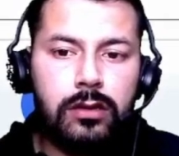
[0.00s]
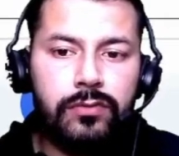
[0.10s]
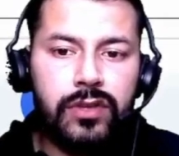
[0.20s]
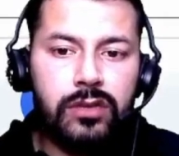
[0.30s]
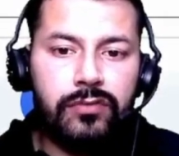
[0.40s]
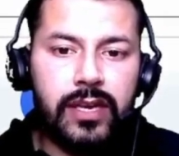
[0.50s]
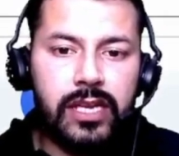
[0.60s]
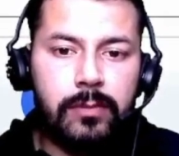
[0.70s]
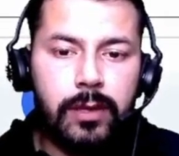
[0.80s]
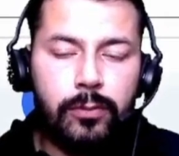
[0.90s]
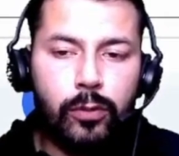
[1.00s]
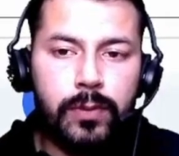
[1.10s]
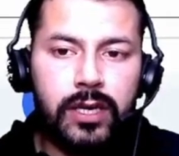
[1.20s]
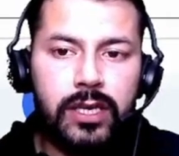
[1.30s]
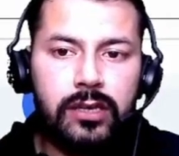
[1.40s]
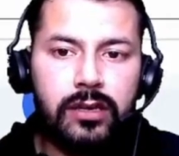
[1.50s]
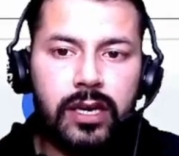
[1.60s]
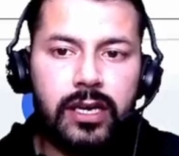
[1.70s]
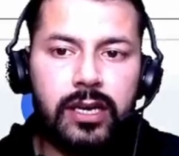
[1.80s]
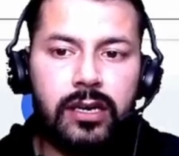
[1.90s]
with variable properly,
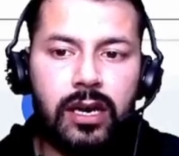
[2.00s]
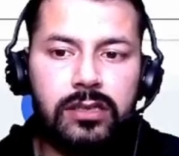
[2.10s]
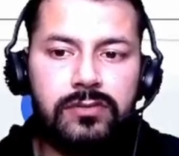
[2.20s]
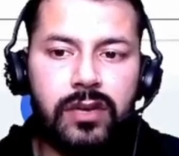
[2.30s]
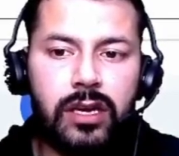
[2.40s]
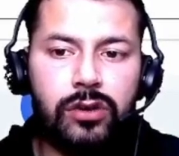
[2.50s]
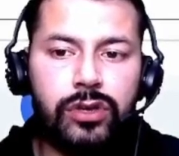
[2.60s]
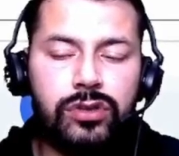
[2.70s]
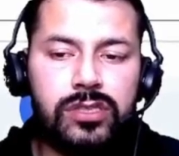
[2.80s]
and in args we are going